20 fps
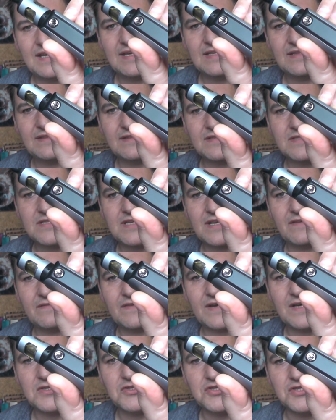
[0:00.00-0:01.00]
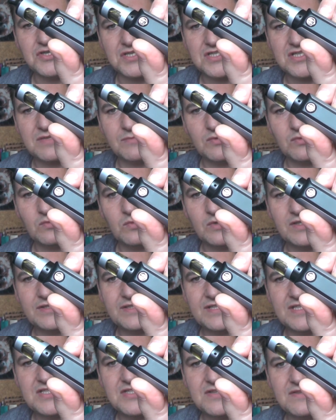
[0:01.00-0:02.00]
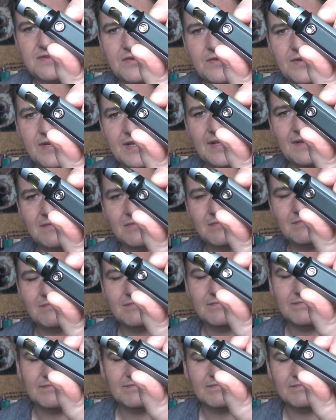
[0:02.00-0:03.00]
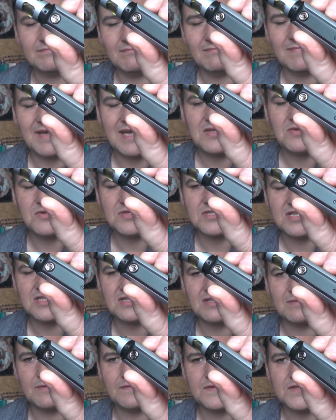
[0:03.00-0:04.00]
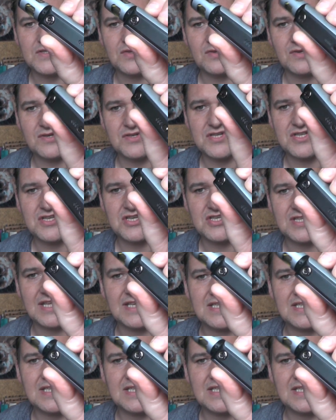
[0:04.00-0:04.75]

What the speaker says: It does have adjustable wattage through a menu system of sorts. It just